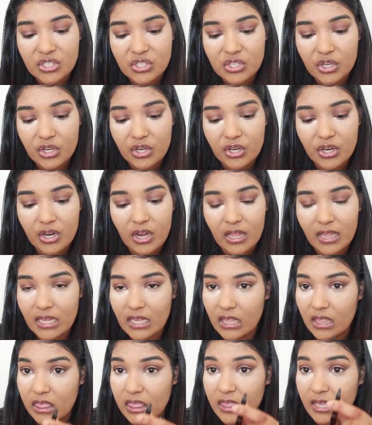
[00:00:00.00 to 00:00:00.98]
her
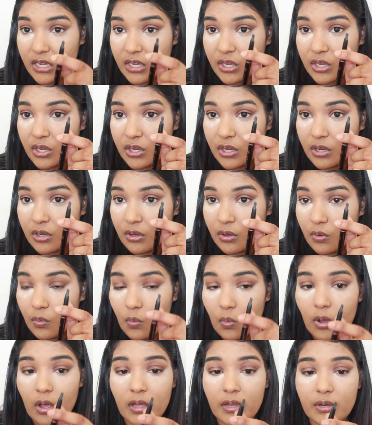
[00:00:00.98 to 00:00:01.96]
like thicker
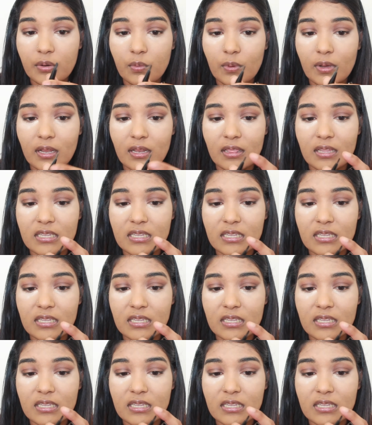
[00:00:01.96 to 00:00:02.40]
wand one.